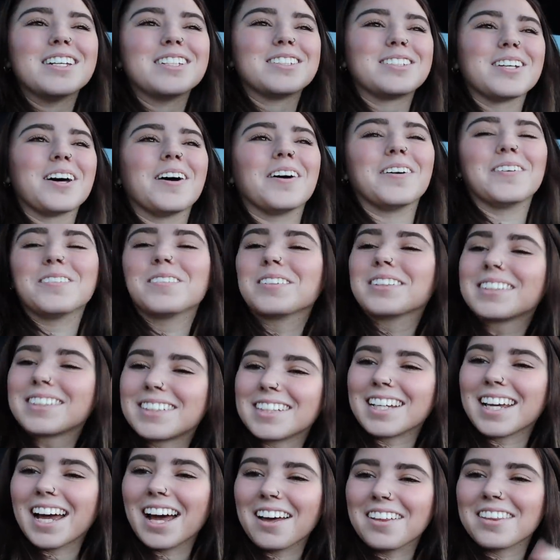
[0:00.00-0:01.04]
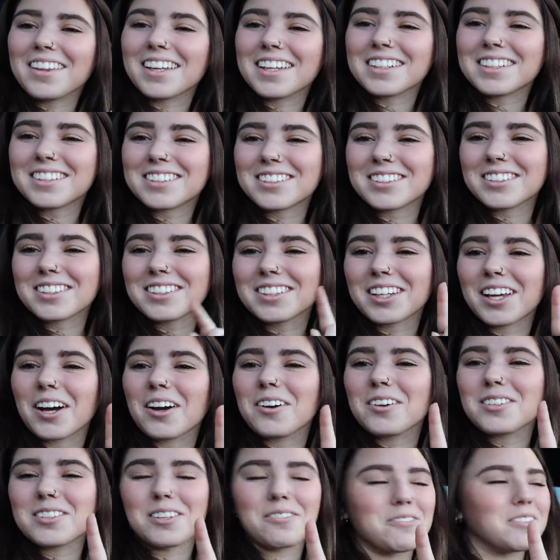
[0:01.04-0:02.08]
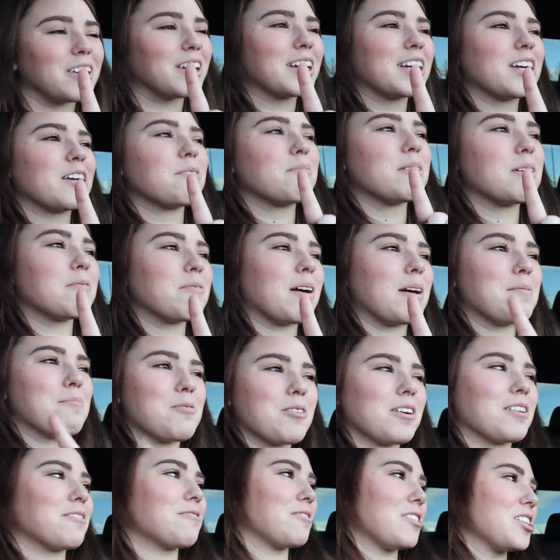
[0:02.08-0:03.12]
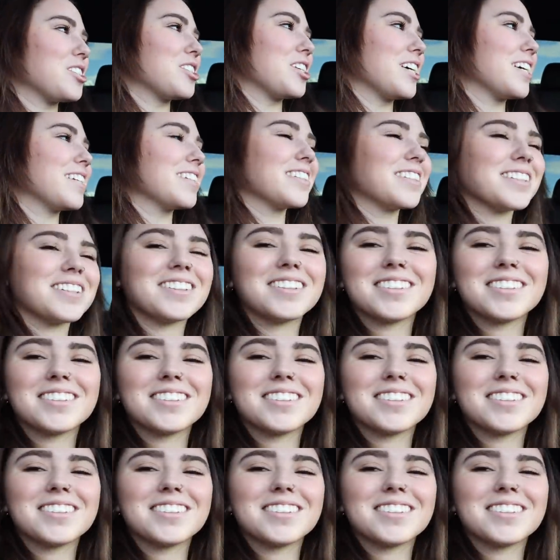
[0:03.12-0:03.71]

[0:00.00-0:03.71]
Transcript: So we'll see how this goes. I feel like it'll be way more efficient.